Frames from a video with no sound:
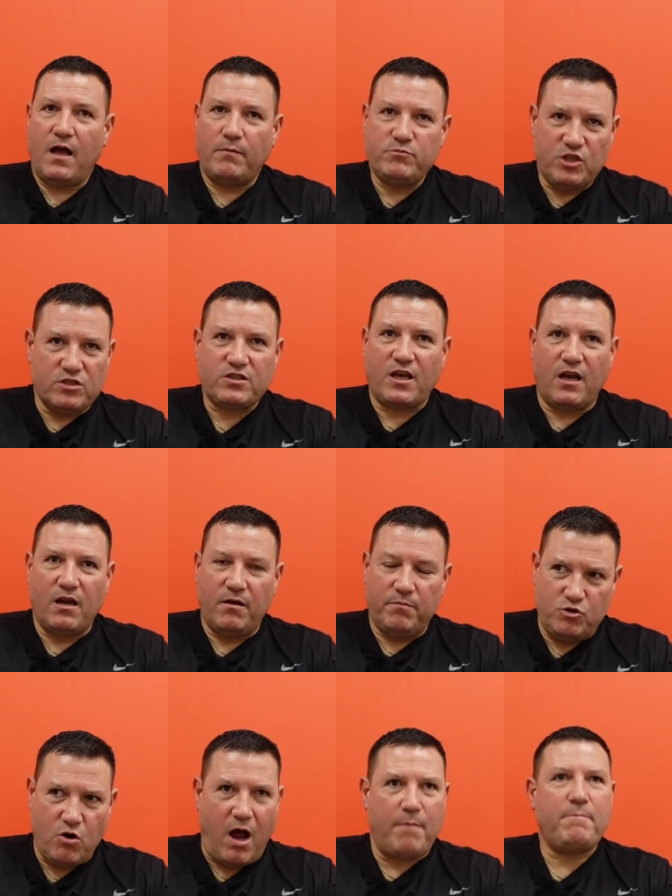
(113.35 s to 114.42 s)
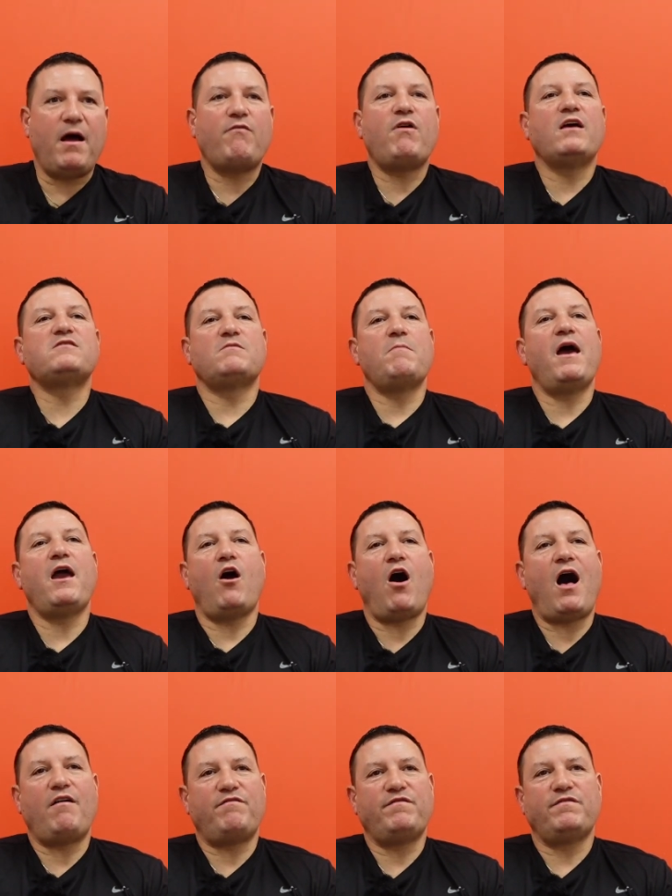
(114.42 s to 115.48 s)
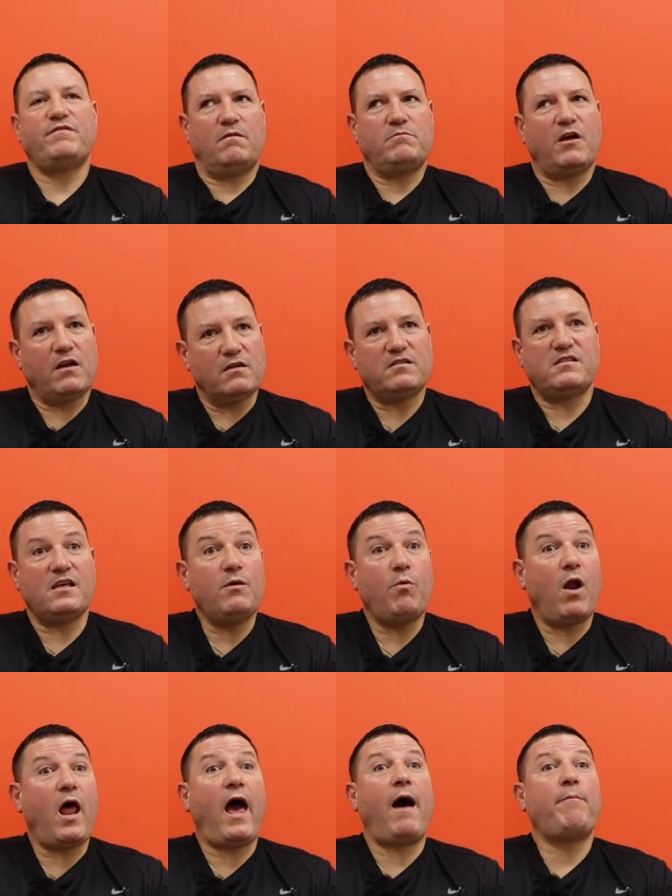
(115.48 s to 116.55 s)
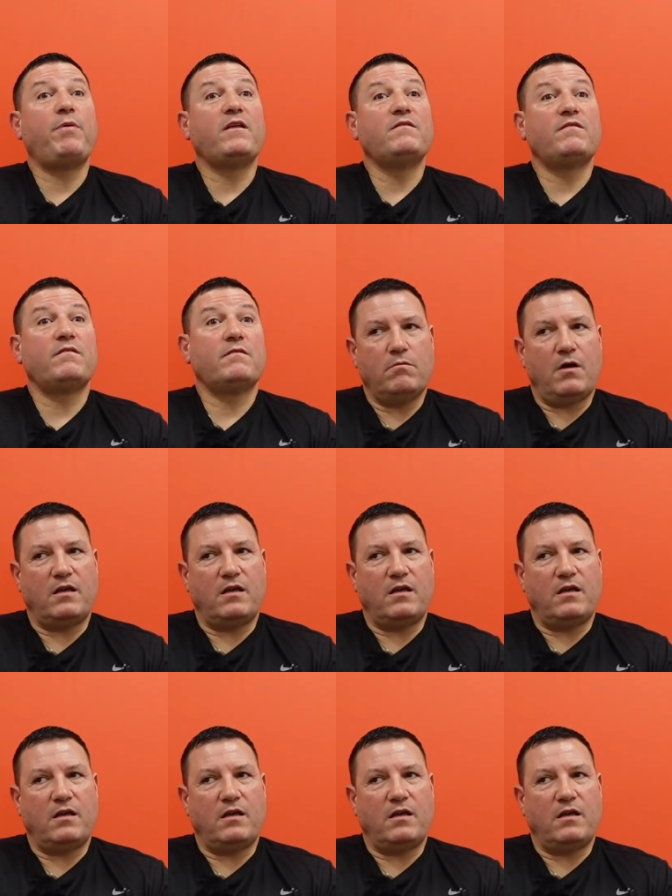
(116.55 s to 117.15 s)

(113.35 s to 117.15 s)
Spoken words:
I'm just going to drop my resume off. I'm going to see what happens.